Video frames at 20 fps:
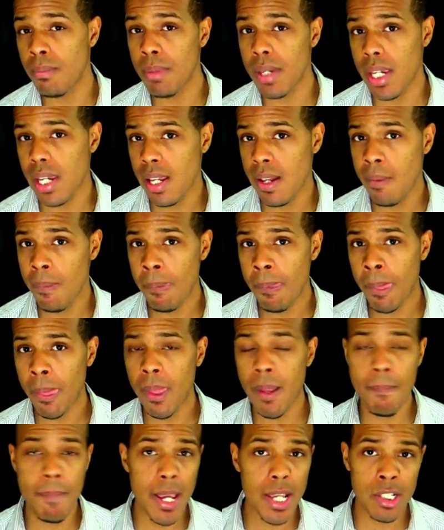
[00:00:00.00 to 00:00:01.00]
be,
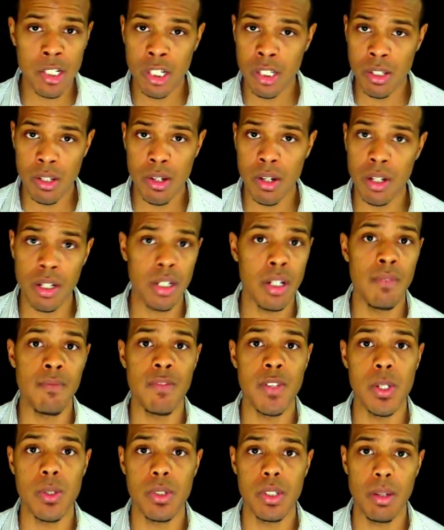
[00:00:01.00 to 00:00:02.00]
then basically you're going to
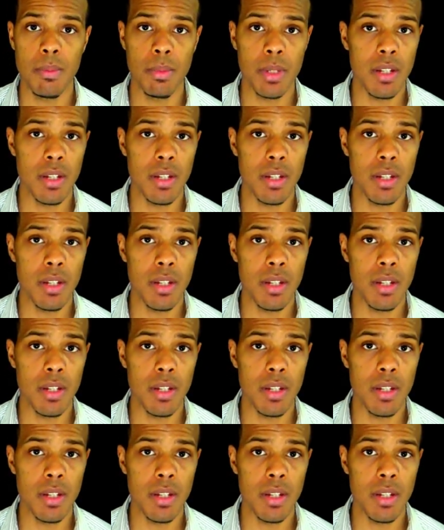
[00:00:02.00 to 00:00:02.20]
confuse them.